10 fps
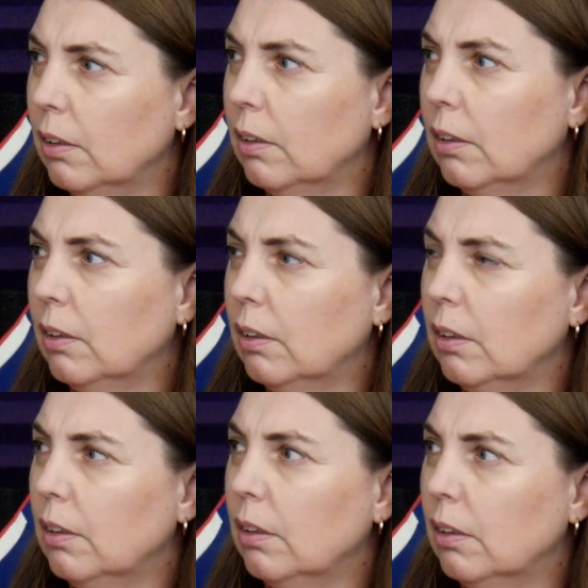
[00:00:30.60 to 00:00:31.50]

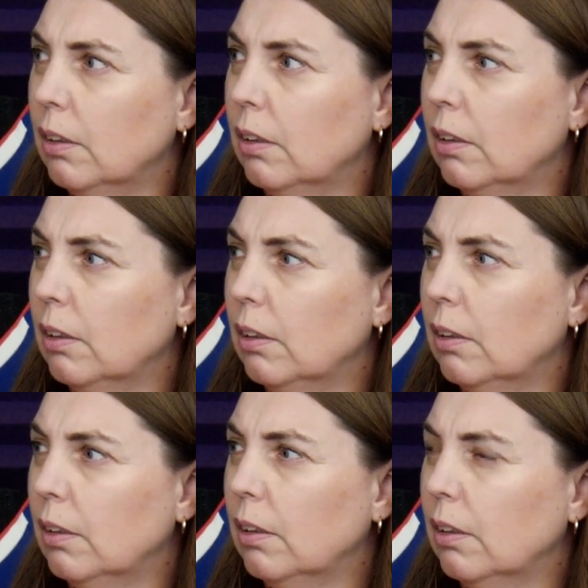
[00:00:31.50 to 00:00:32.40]

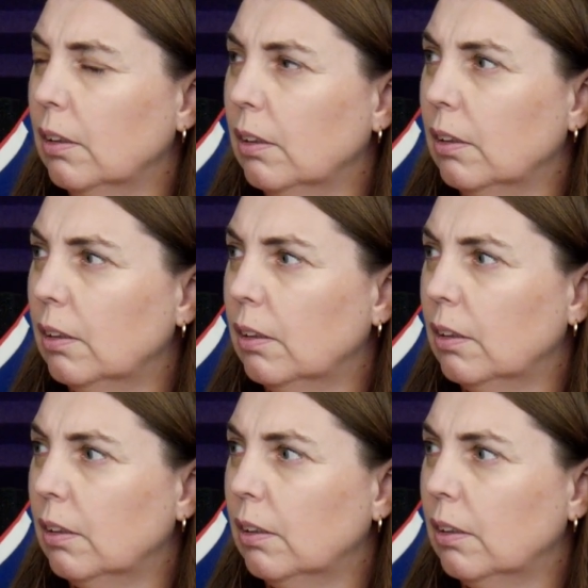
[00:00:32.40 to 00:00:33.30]

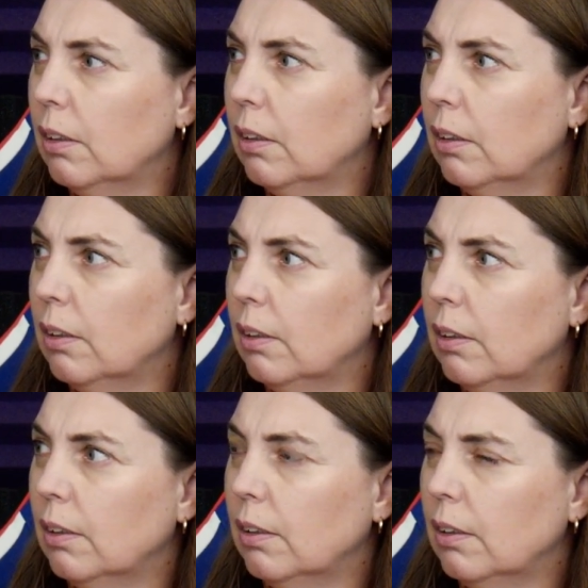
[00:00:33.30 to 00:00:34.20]

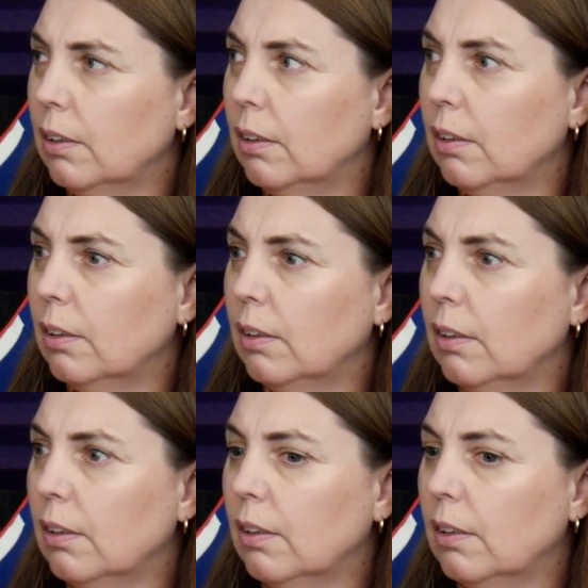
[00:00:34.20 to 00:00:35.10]

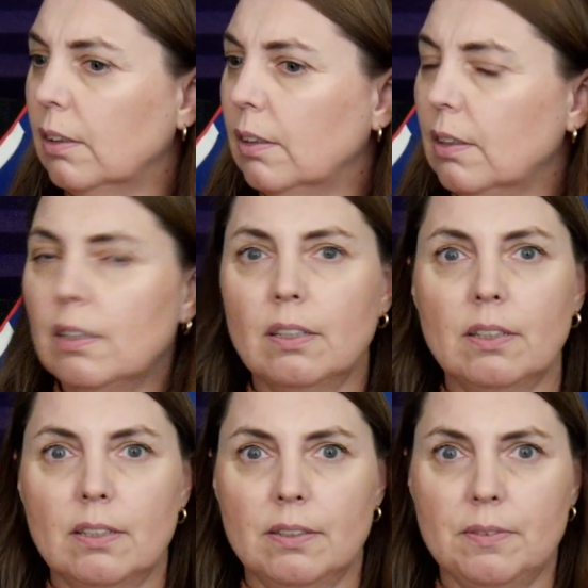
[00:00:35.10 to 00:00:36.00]

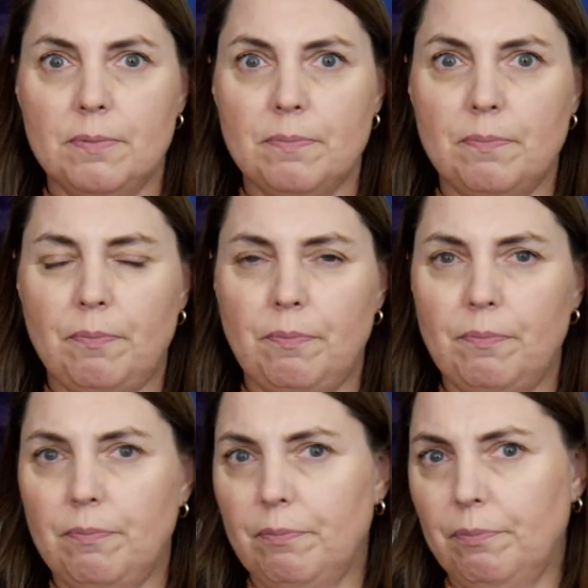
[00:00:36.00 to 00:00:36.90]

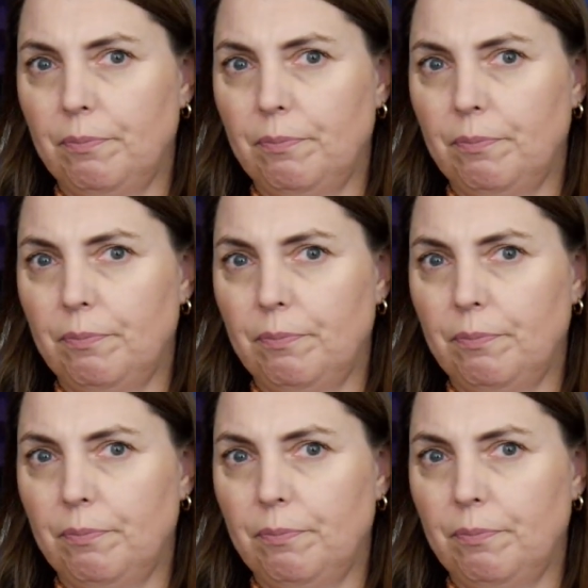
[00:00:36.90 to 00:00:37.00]
No words are spoken by the person on screen.